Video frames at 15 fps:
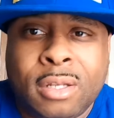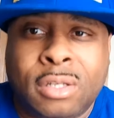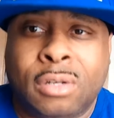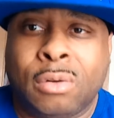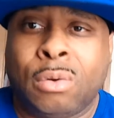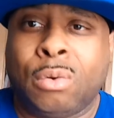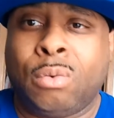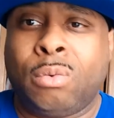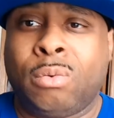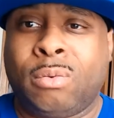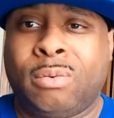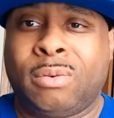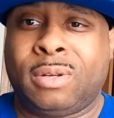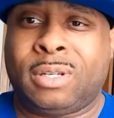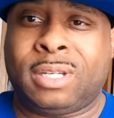to
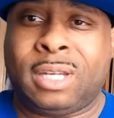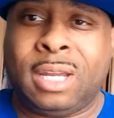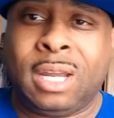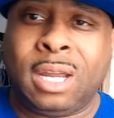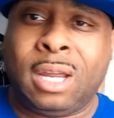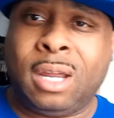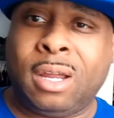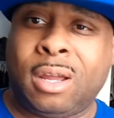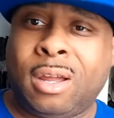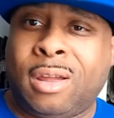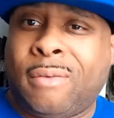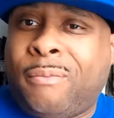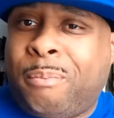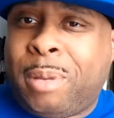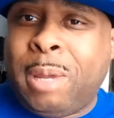see
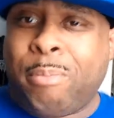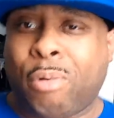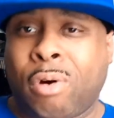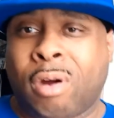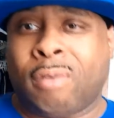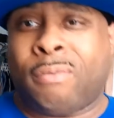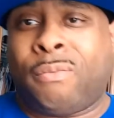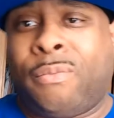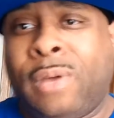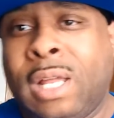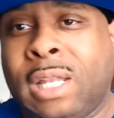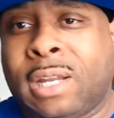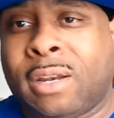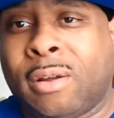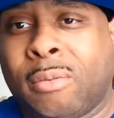if people are
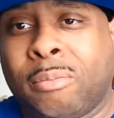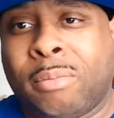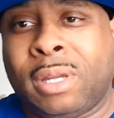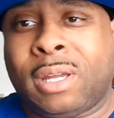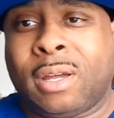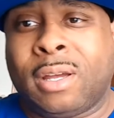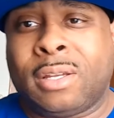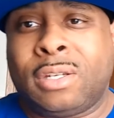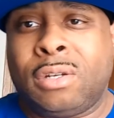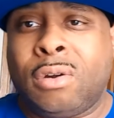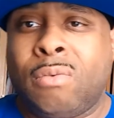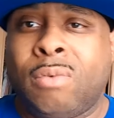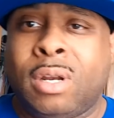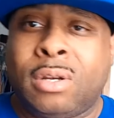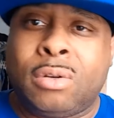feeling them, because you
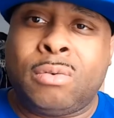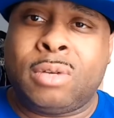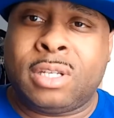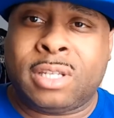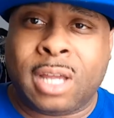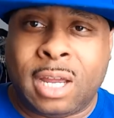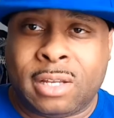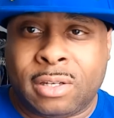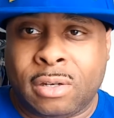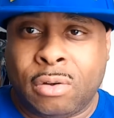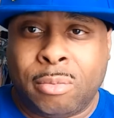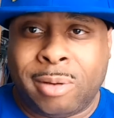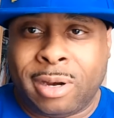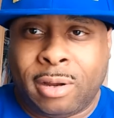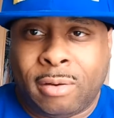don't want to do designs and
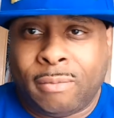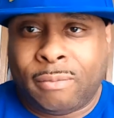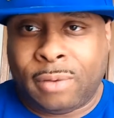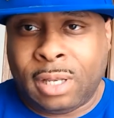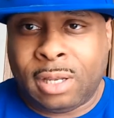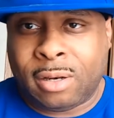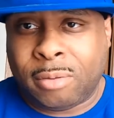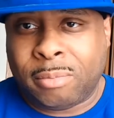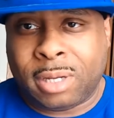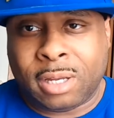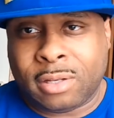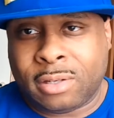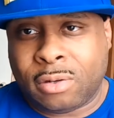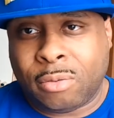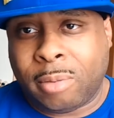nobody are feeling them,
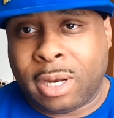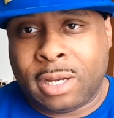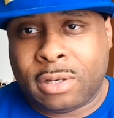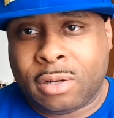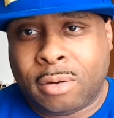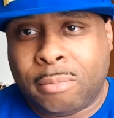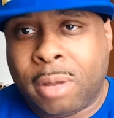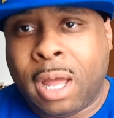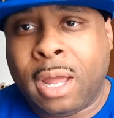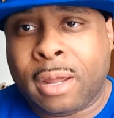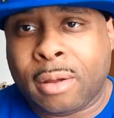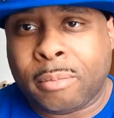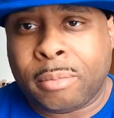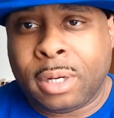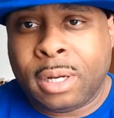because nobody's gonna buy
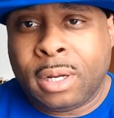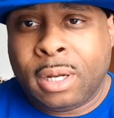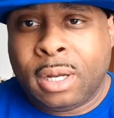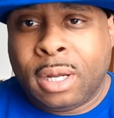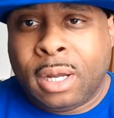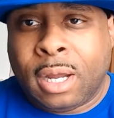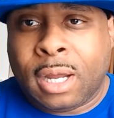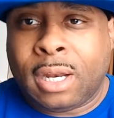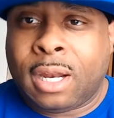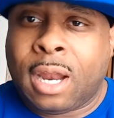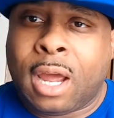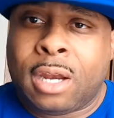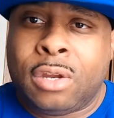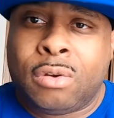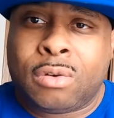them. And then
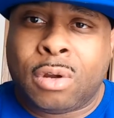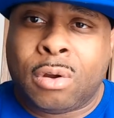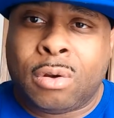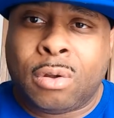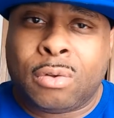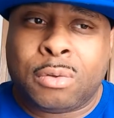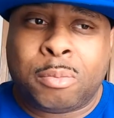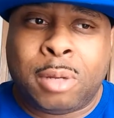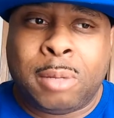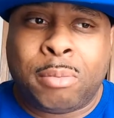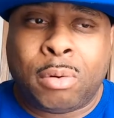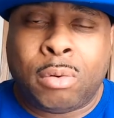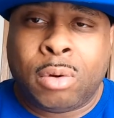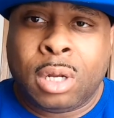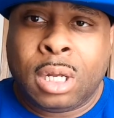how do you turn those
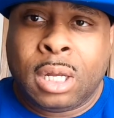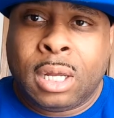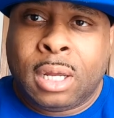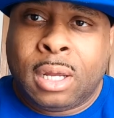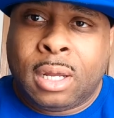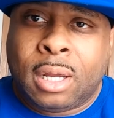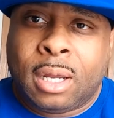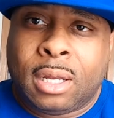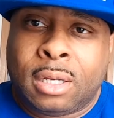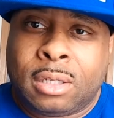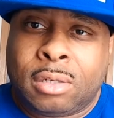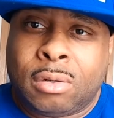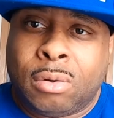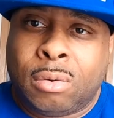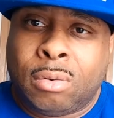people
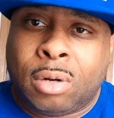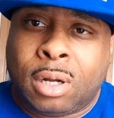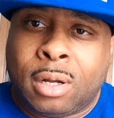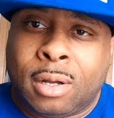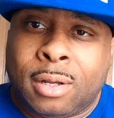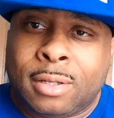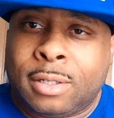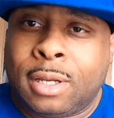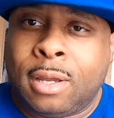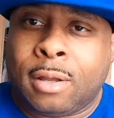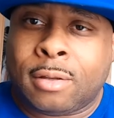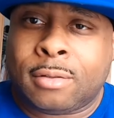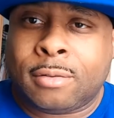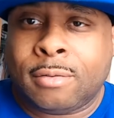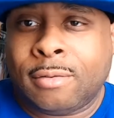into
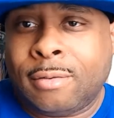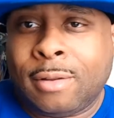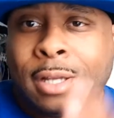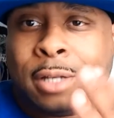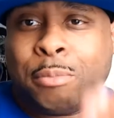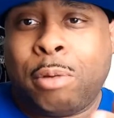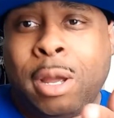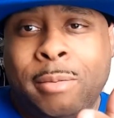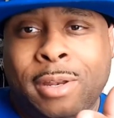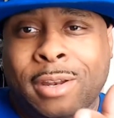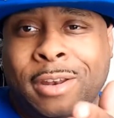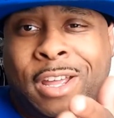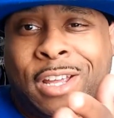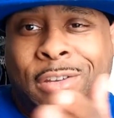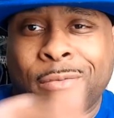sales? That's probably
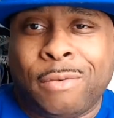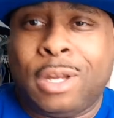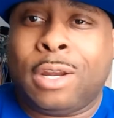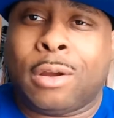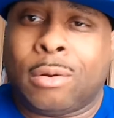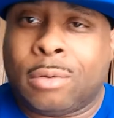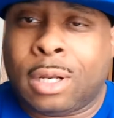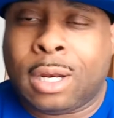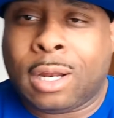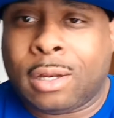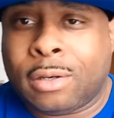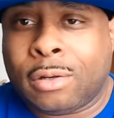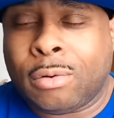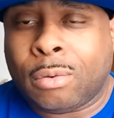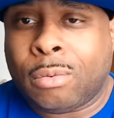the next video that I
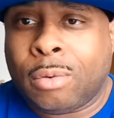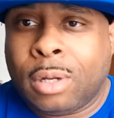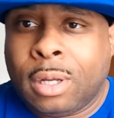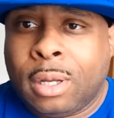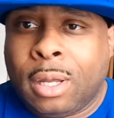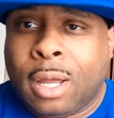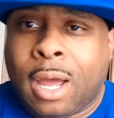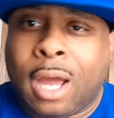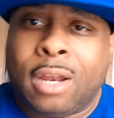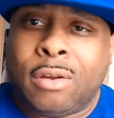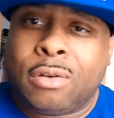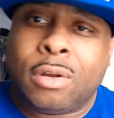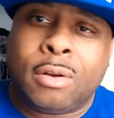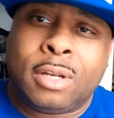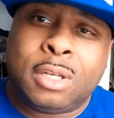do. How do
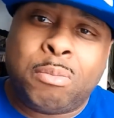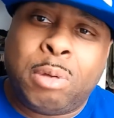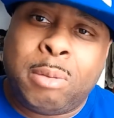you turn these